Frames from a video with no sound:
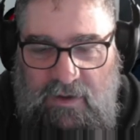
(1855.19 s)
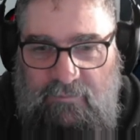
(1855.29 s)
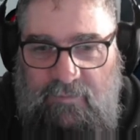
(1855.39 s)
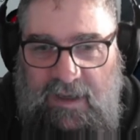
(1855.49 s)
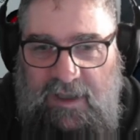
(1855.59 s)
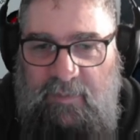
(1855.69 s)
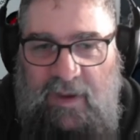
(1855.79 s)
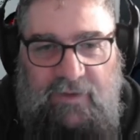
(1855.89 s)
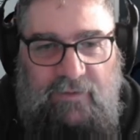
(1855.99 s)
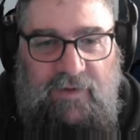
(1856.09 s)
Forget
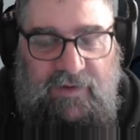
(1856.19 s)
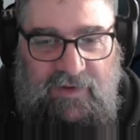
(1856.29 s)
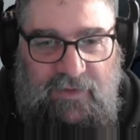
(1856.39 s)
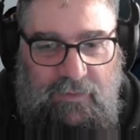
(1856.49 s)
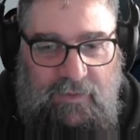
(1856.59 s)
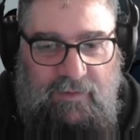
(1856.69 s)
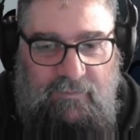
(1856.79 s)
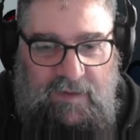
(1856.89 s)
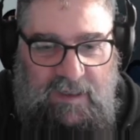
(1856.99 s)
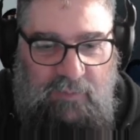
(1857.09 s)
about the physics of it.
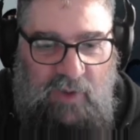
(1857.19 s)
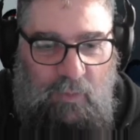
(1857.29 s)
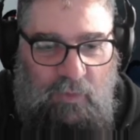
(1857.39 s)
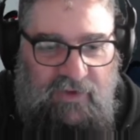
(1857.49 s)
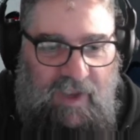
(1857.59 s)
Forget about what's